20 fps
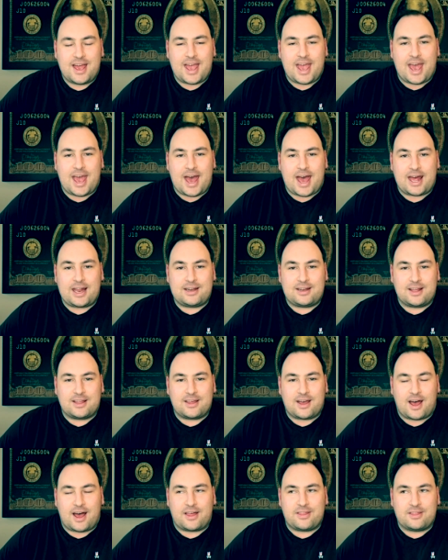And
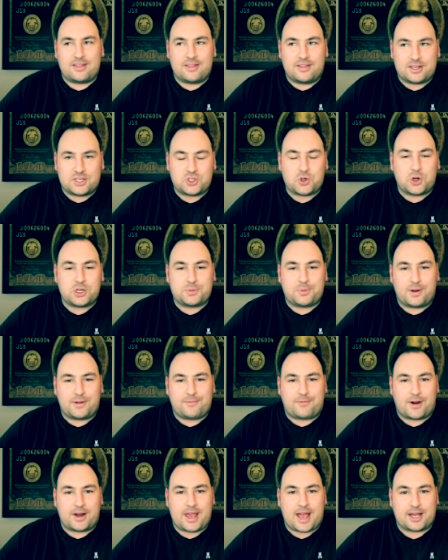uh, the story is
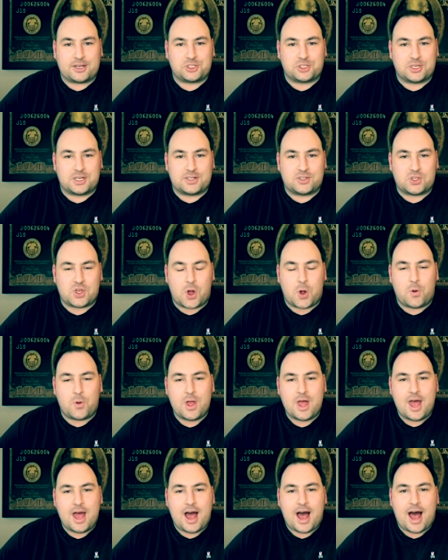pretty funny, actually.
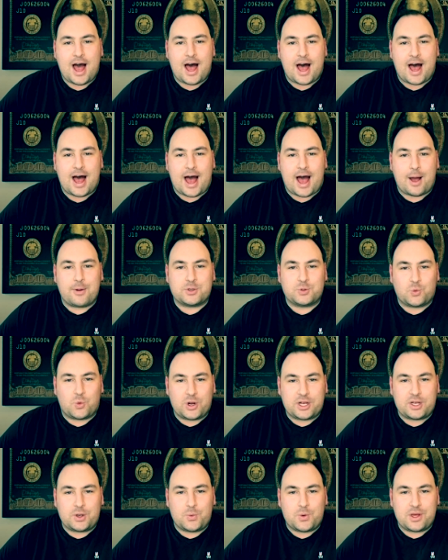So Uh, I was
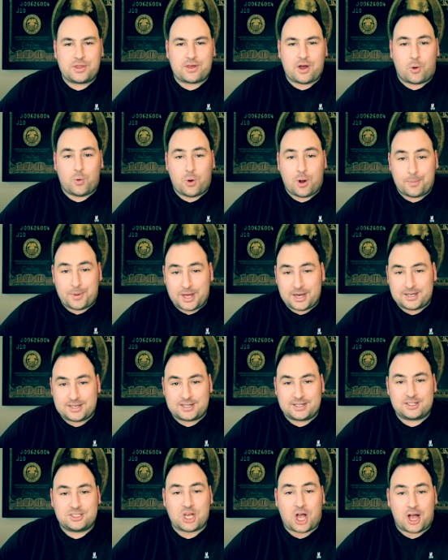working with a
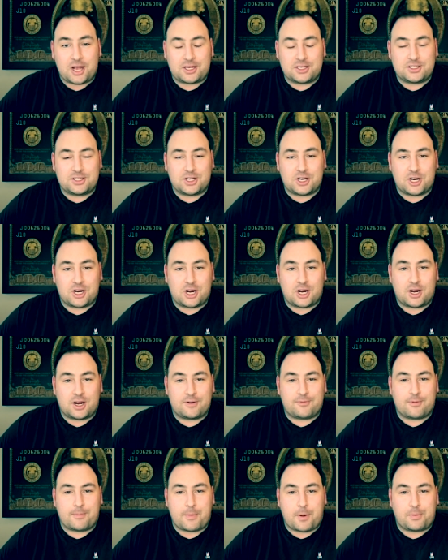woman, talking to
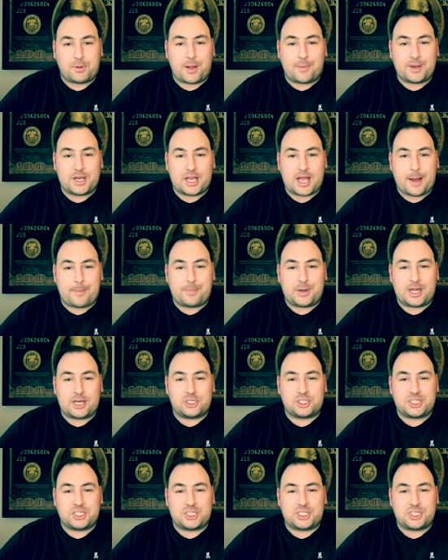her from a plumbing company.